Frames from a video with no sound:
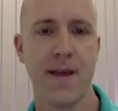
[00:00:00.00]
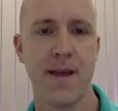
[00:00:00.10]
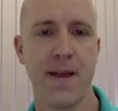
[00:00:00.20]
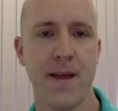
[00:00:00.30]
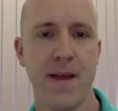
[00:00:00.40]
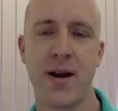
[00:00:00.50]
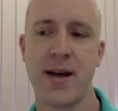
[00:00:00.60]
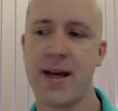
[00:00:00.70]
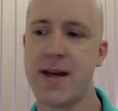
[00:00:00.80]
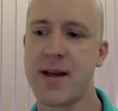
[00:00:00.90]
how would
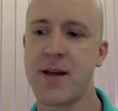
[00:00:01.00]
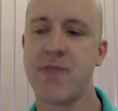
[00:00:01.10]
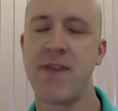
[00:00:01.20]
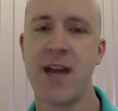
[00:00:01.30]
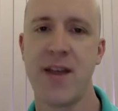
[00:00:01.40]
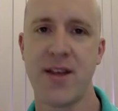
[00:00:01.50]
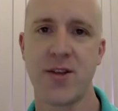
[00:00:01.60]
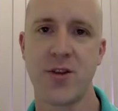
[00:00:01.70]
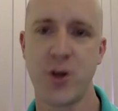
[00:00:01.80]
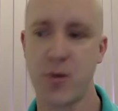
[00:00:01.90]
I convey this to